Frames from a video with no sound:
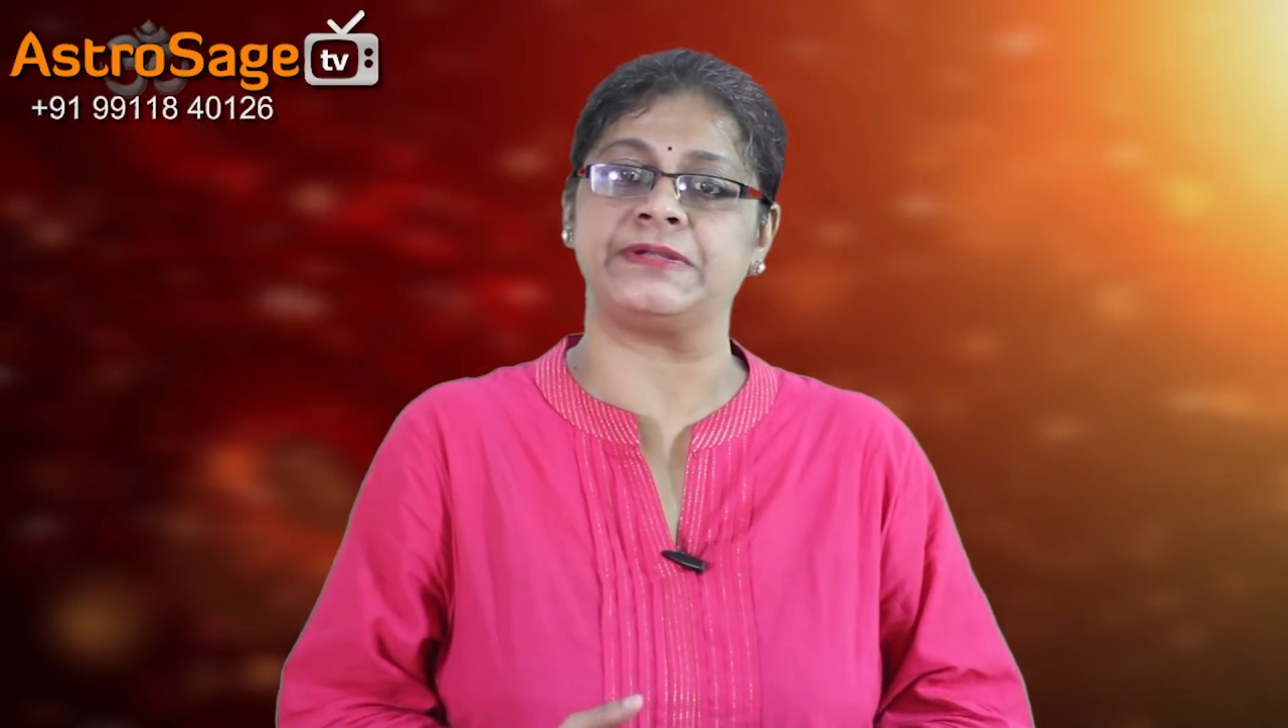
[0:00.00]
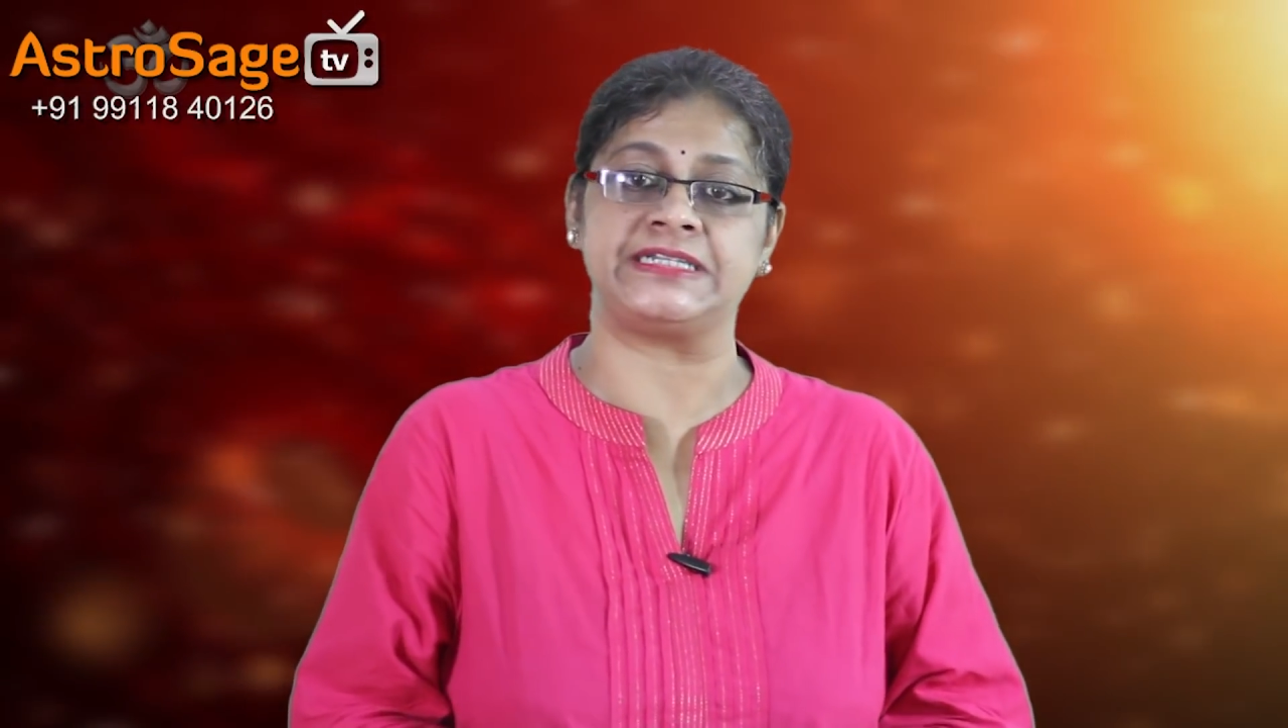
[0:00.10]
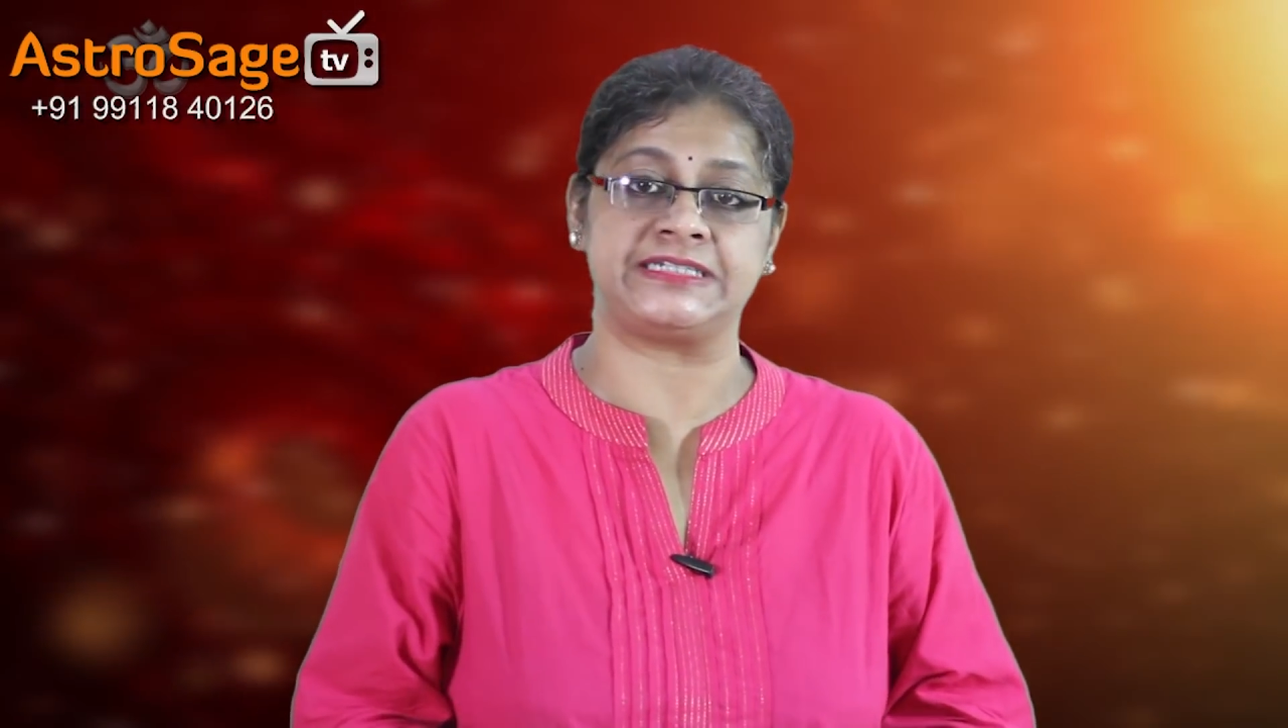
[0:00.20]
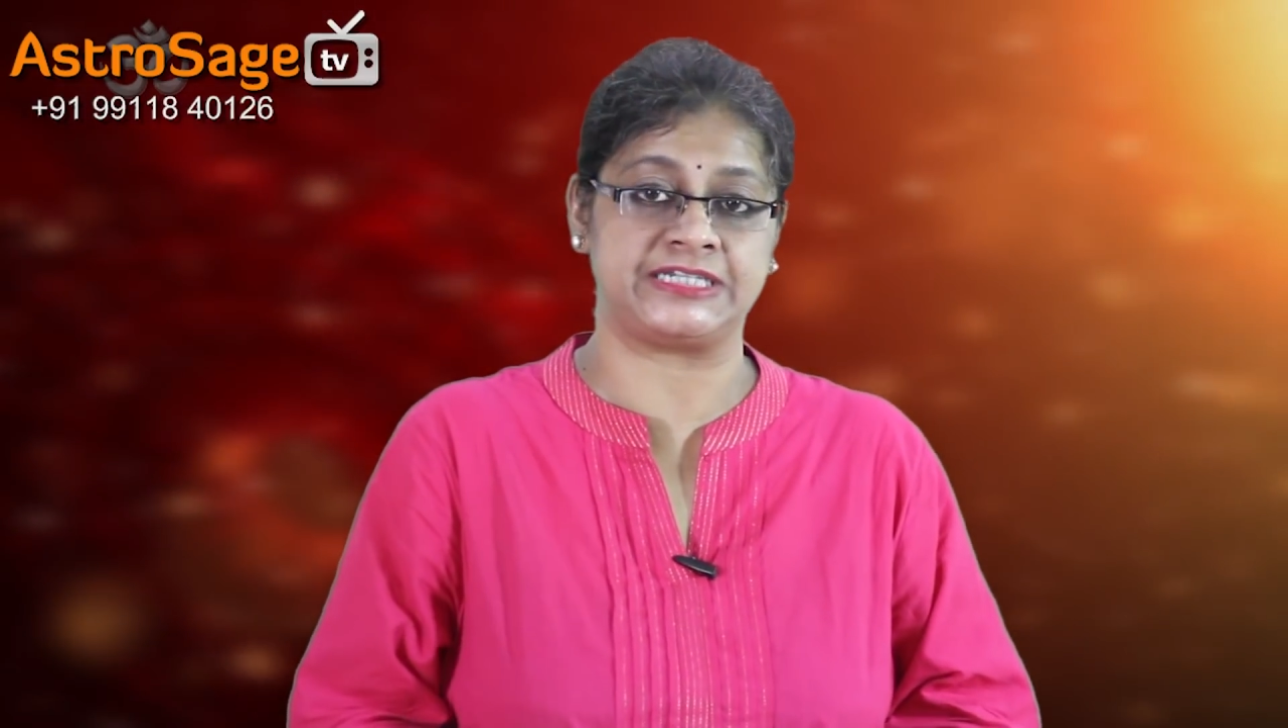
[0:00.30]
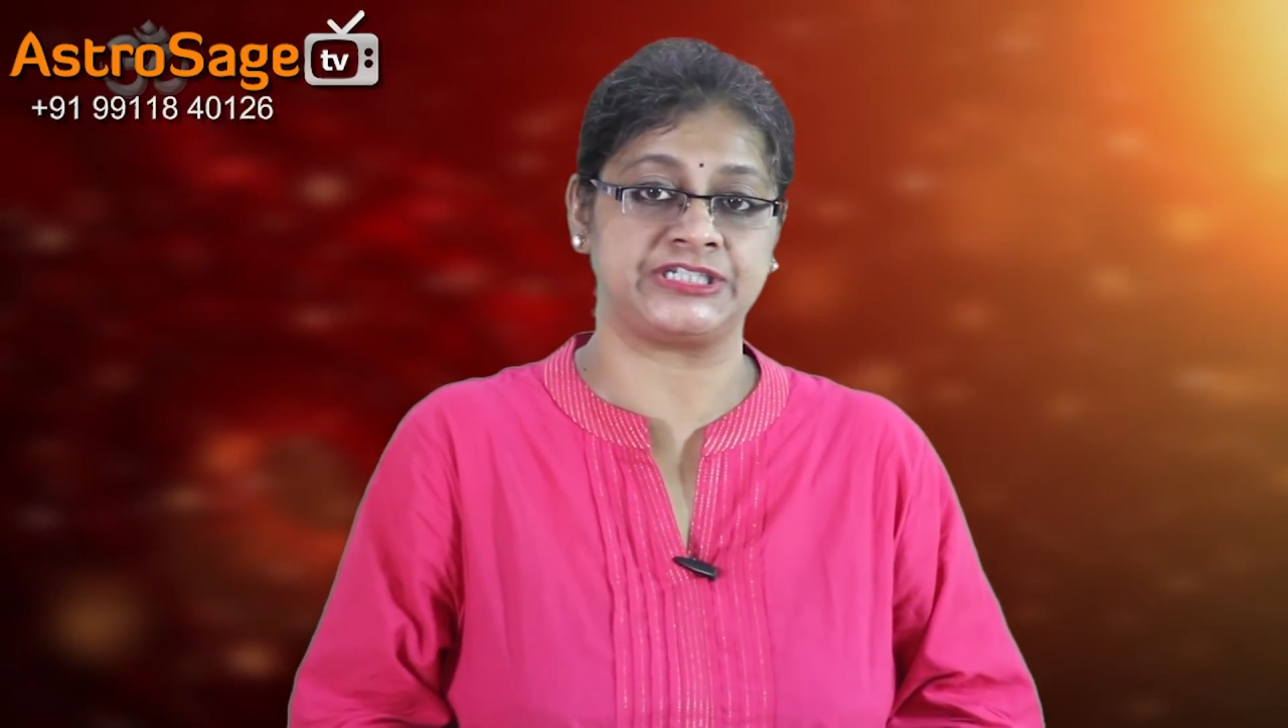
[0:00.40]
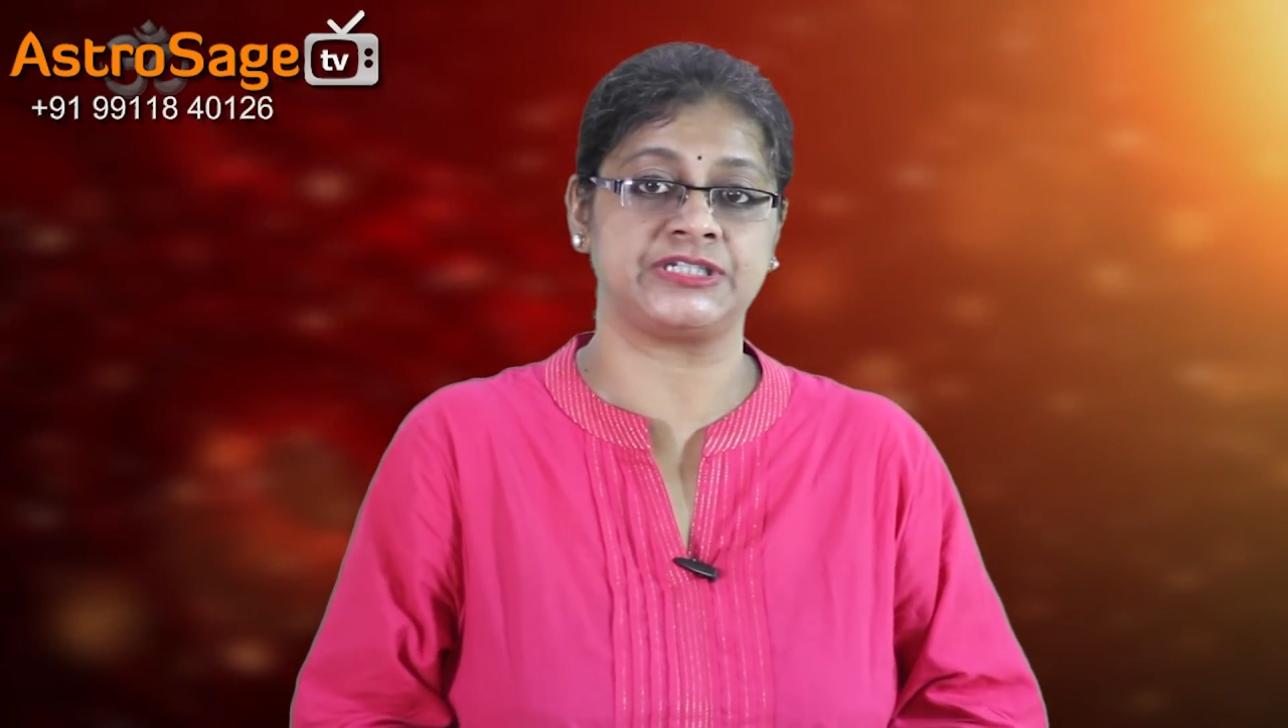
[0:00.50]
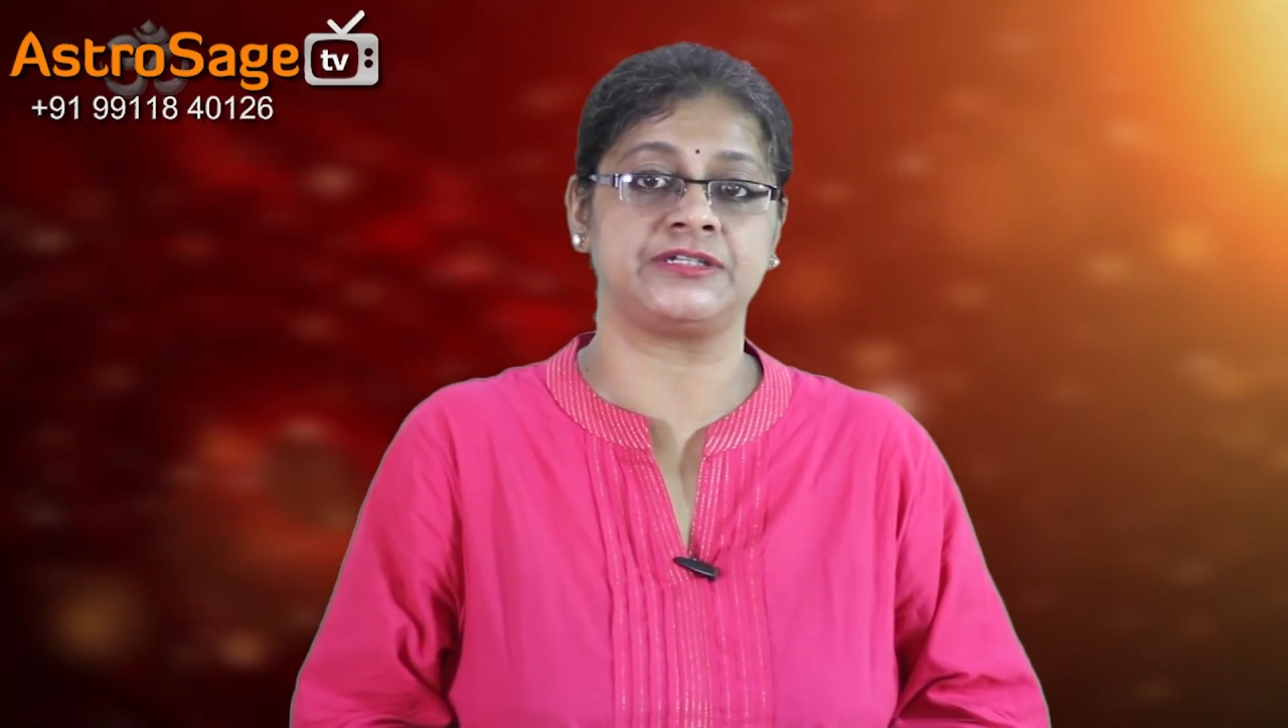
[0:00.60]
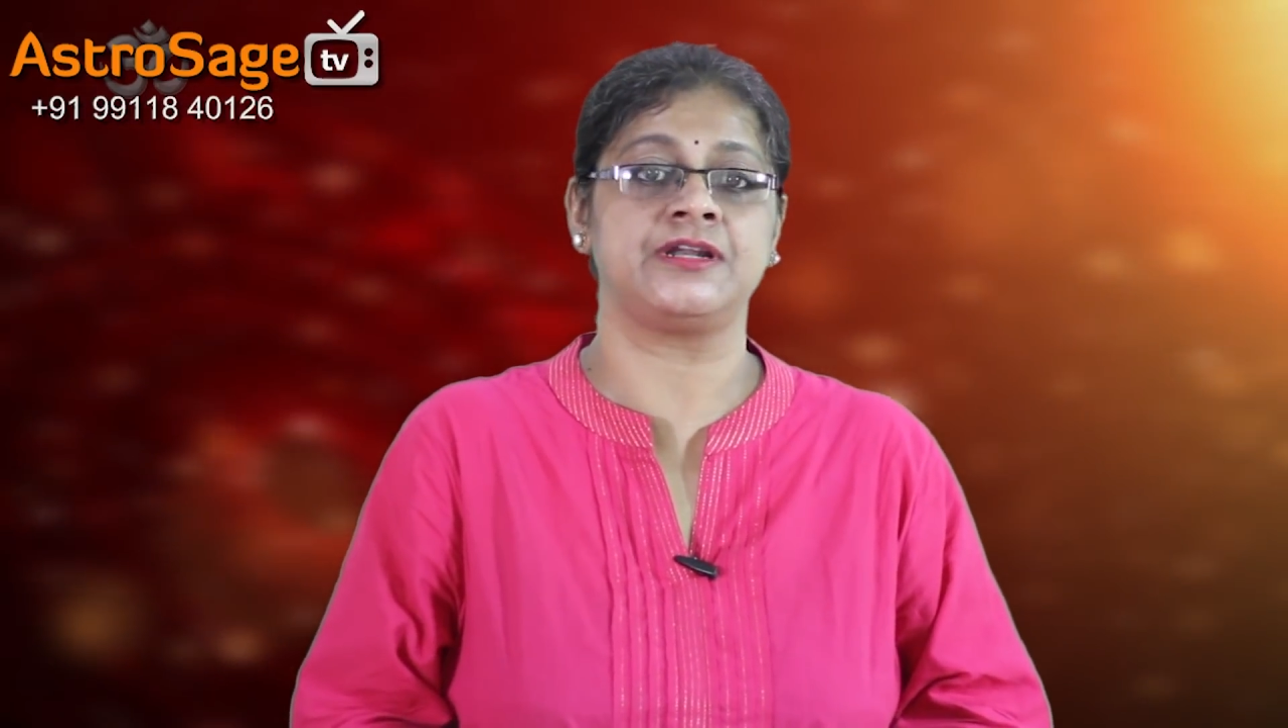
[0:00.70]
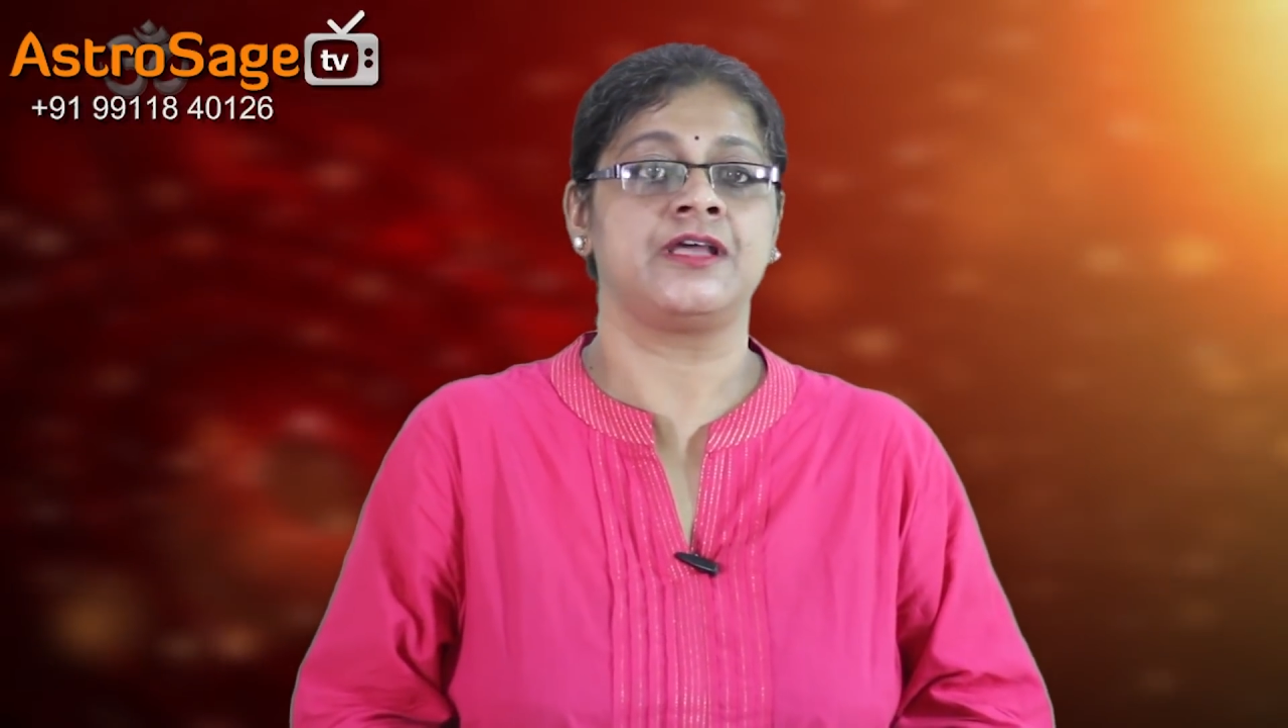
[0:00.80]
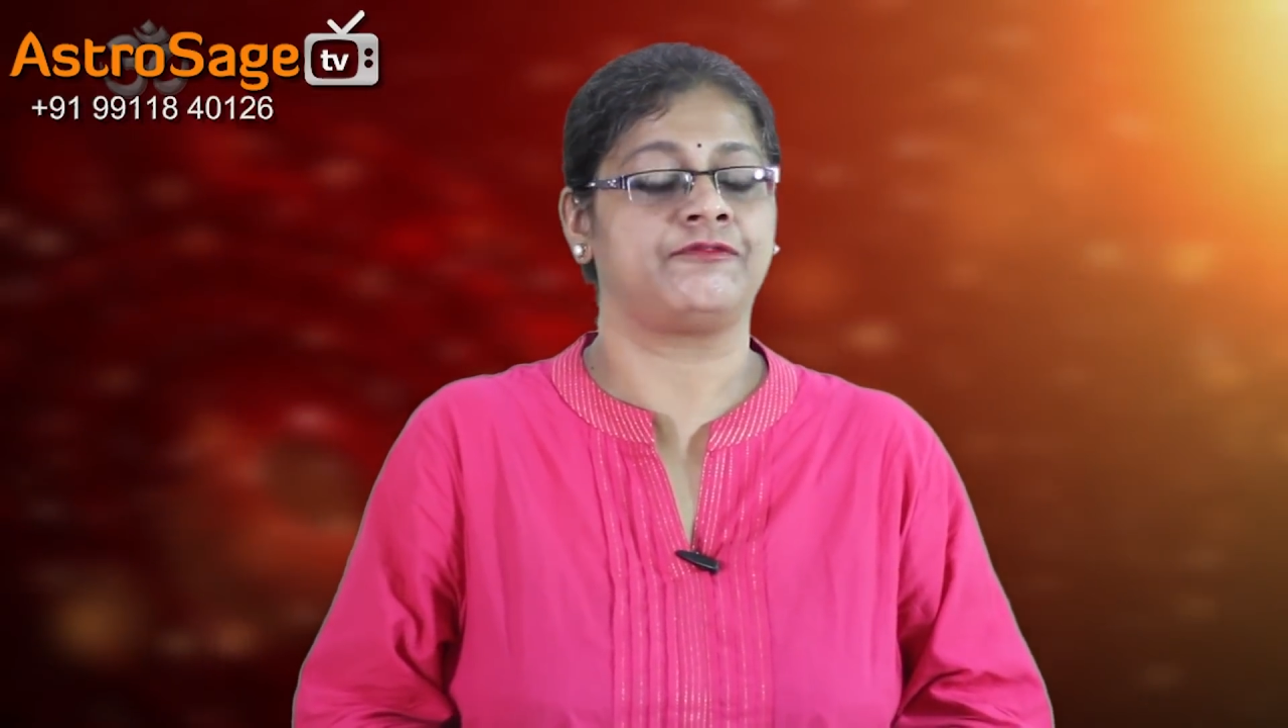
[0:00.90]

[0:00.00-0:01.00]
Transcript: meditation